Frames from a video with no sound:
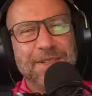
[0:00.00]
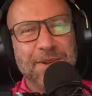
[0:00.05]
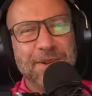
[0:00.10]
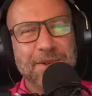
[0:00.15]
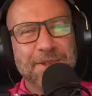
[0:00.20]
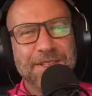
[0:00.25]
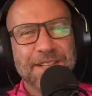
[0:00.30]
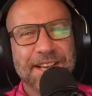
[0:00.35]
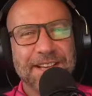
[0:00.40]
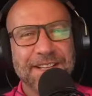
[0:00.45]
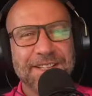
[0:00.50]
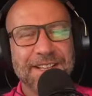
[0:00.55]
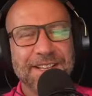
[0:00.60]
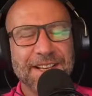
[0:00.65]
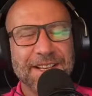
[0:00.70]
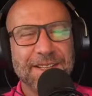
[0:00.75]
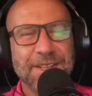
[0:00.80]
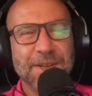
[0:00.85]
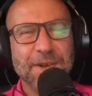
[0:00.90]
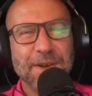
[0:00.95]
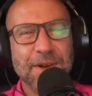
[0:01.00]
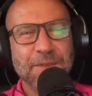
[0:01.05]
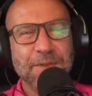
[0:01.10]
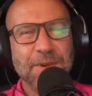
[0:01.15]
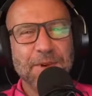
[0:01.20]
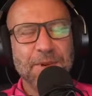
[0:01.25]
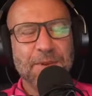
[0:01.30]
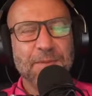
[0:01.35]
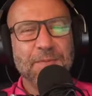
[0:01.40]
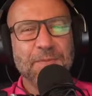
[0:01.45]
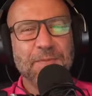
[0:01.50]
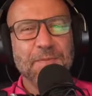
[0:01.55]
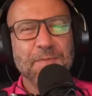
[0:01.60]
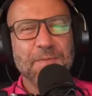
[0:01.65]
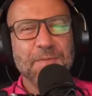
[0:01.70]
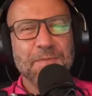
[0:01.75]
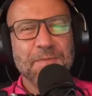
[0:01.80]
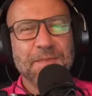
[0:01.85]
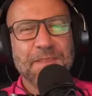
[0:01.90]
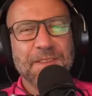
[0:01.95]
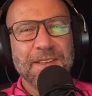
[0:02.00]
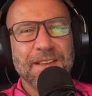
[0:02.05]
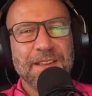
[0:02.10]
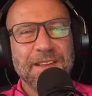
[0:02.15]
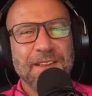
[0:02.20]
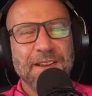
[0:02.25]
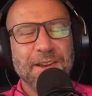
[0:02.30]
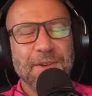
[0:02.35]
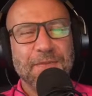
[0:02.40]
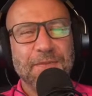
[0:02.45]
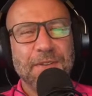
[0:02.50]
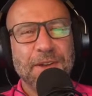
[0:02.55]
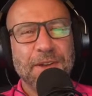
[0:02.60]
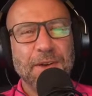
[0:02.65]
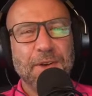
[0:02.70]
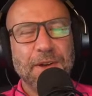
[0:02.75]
those days? Like, do you ever, think,